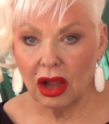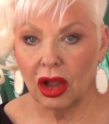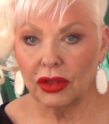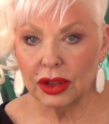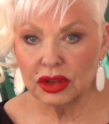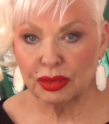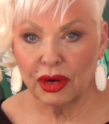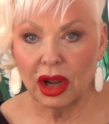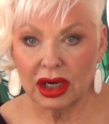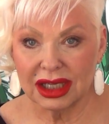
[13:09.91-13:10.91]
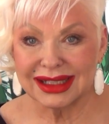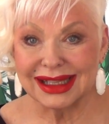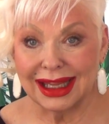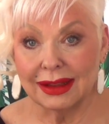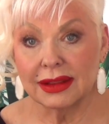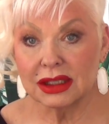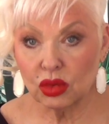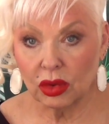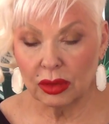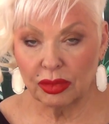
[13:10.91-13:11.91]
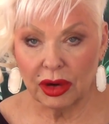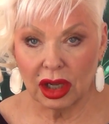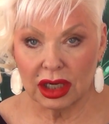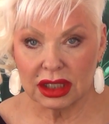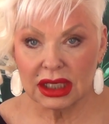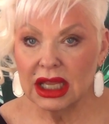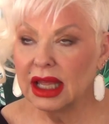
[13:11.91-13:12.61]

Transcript: all those products in this one product.